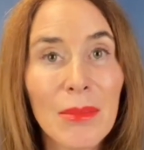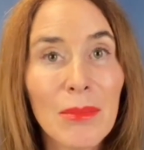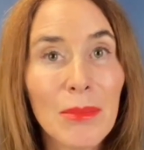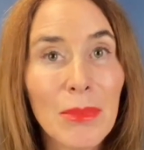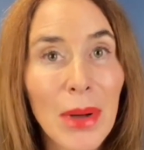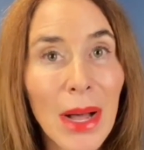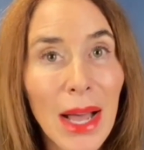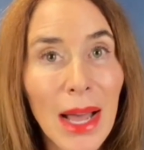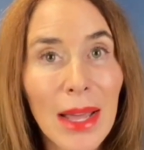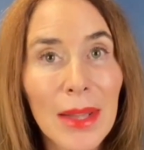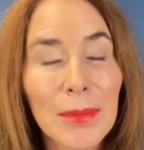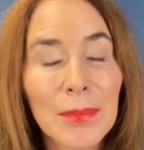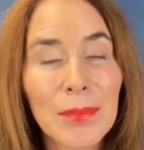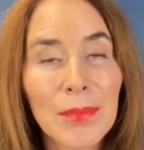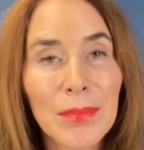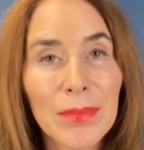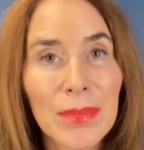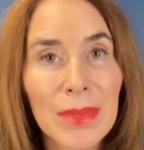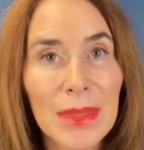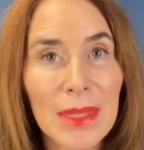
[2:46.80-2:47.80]
But
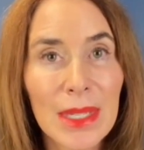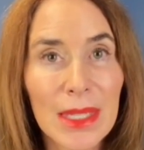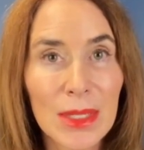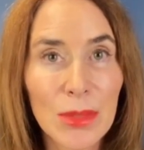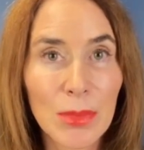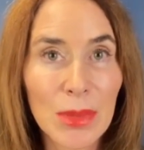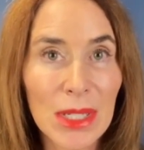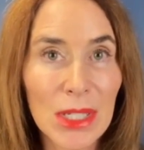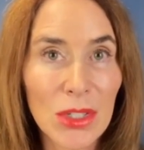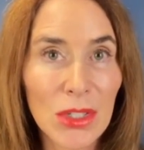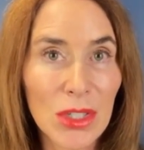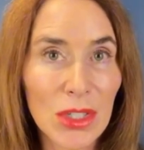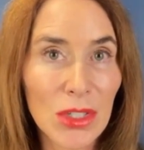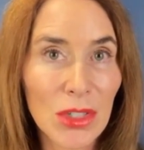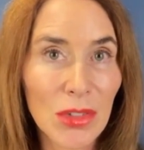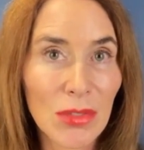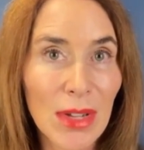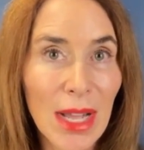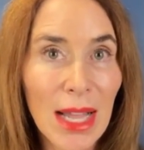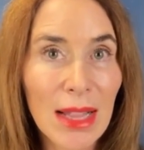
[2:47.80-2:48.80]
this P.
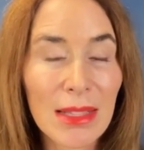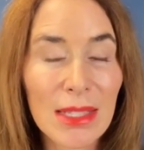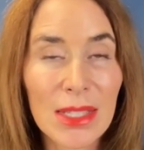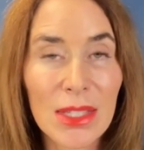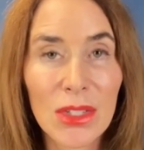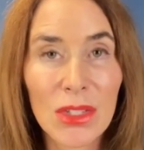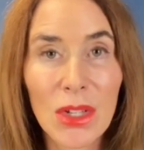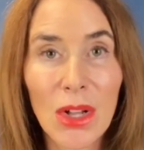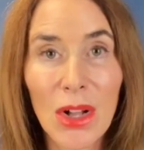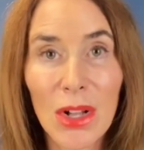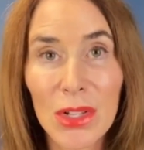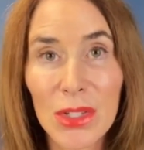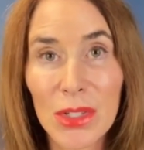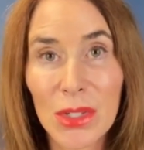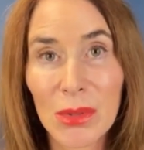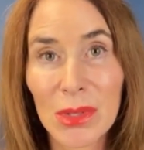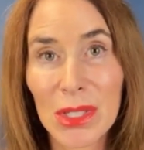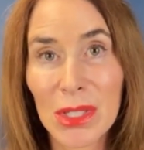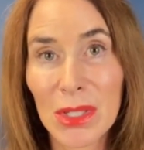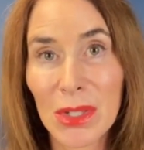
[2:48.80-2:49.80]
gingivalis is
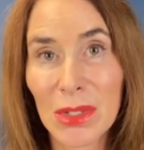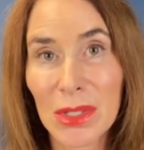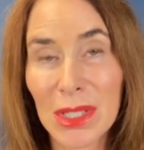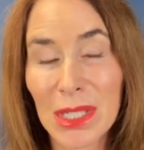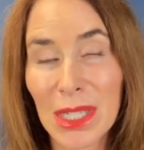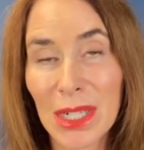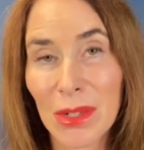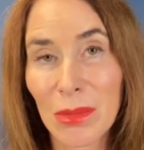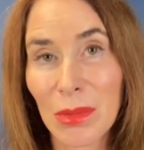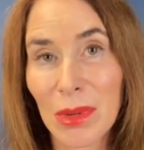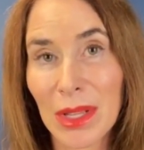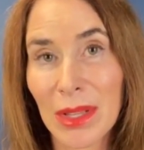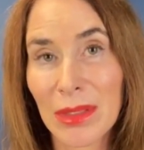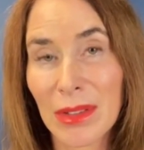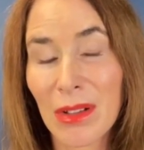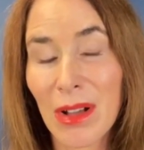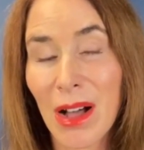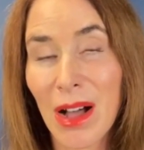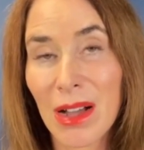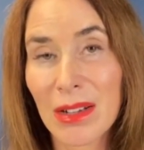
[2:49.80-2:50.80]
also associated with
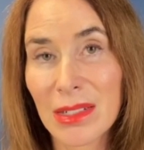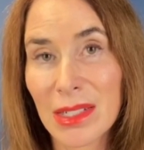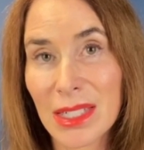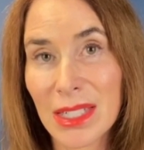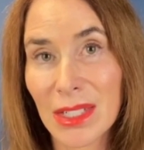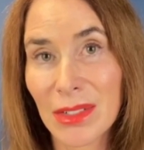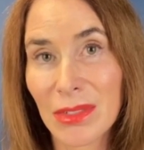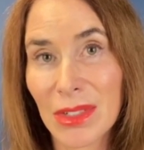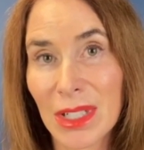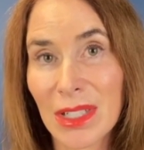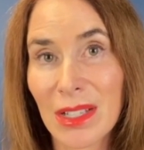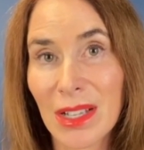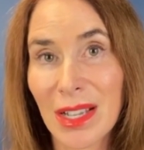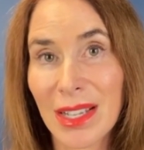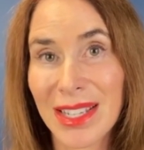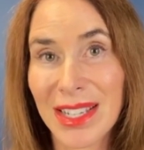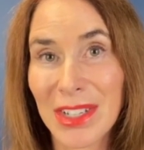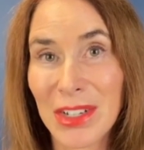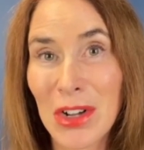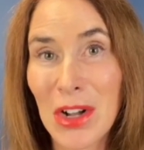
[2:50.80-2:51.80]
cognitive
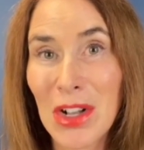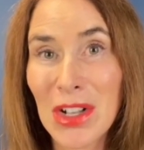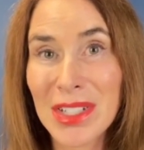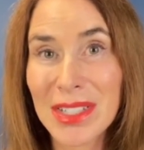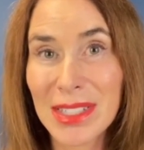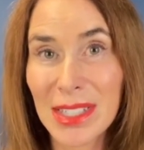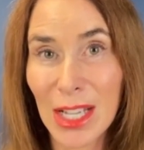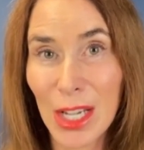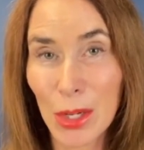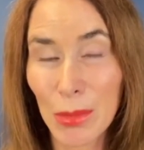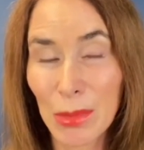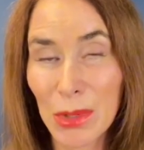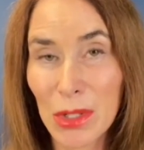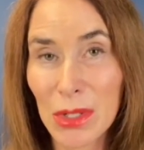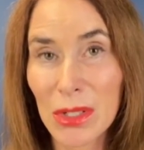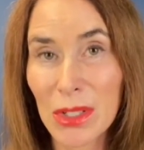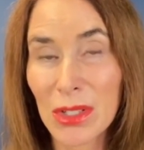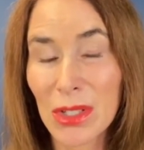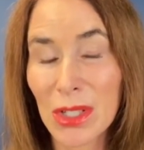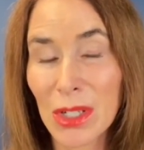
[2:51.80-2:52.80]
decline and
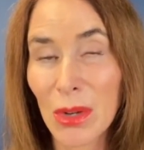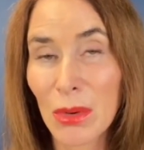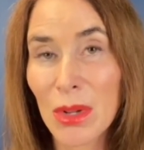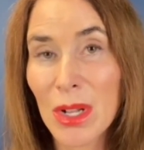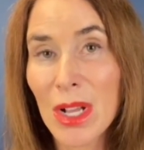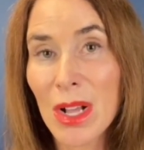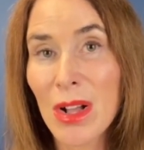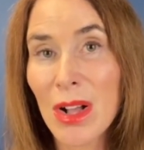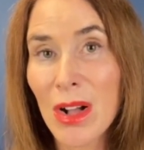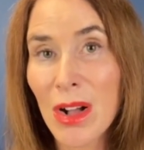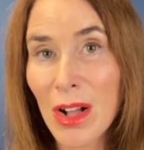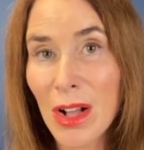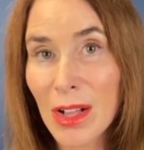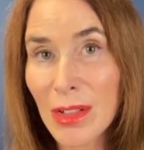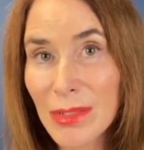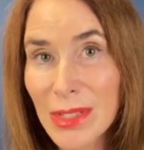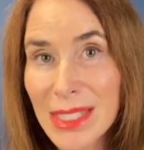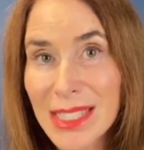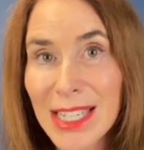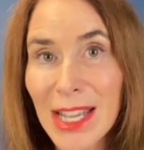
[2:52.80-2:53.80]
Alzheimer's. So all
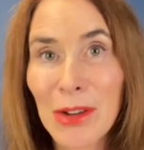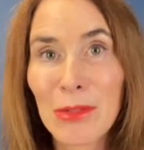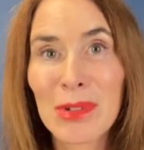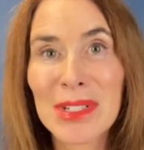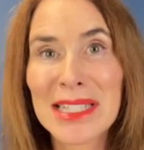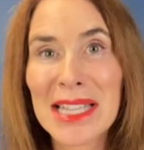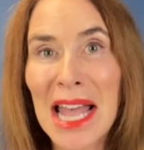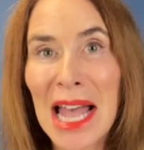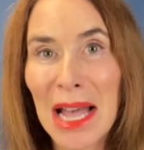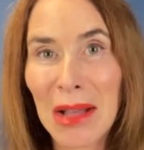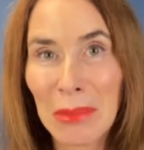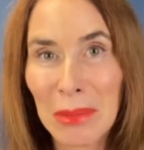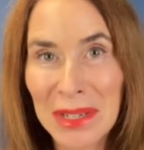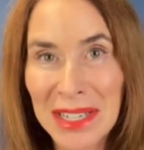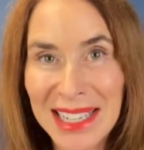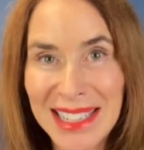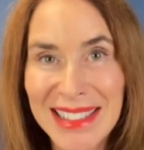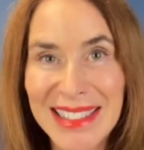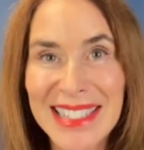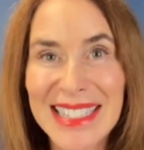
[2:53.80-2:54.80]
of a sudden what's
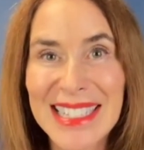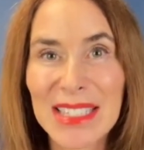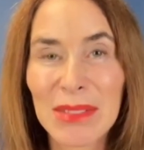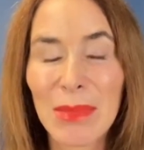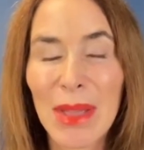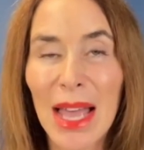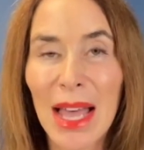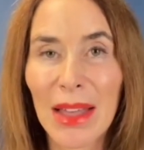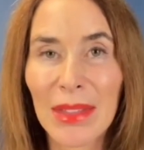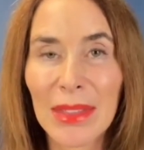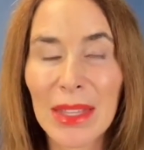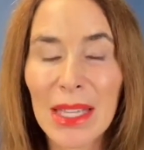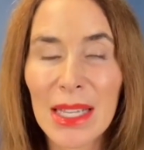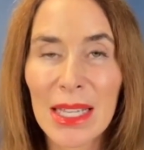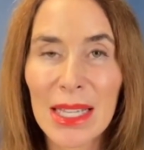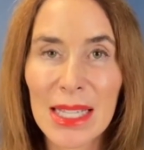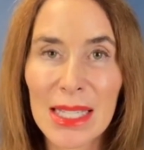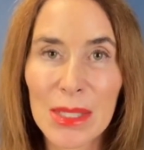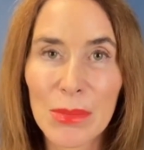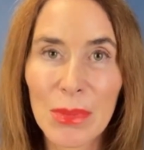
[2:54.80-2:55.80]
happening in this mouth
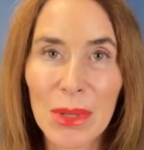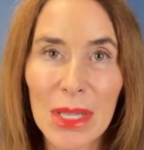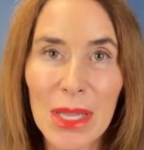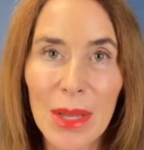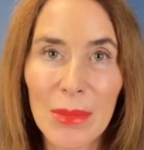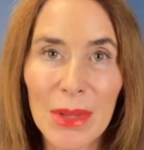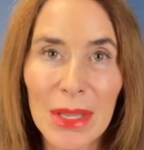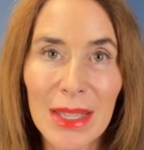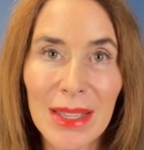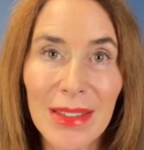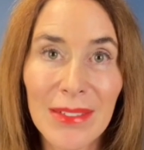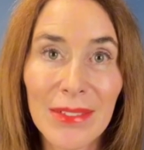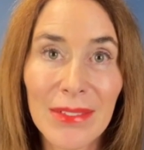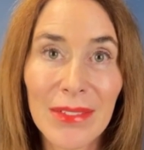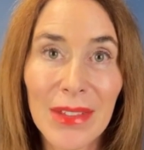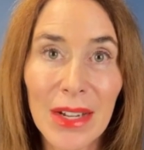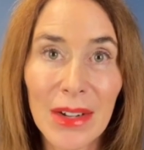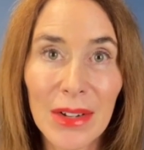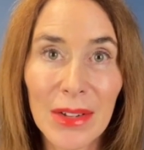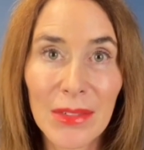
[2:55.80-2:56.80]
is becoming
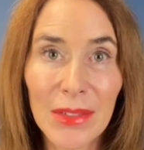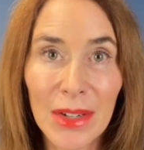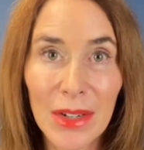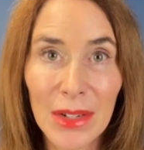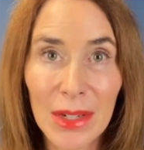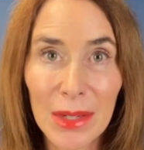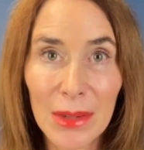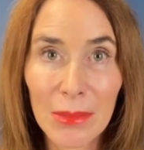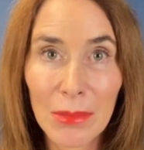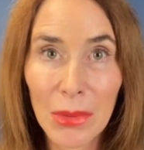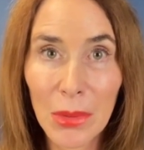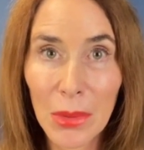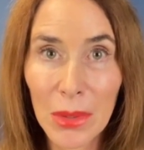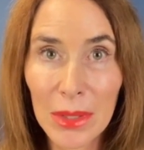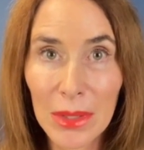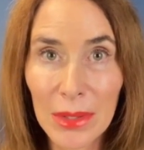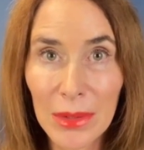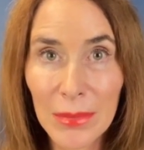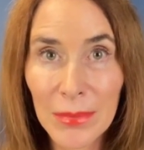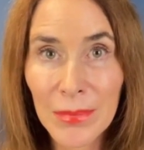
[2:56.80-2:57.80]
very, very
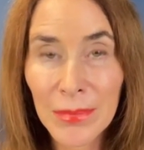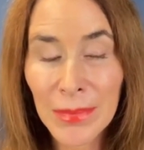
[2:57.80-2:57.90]
important.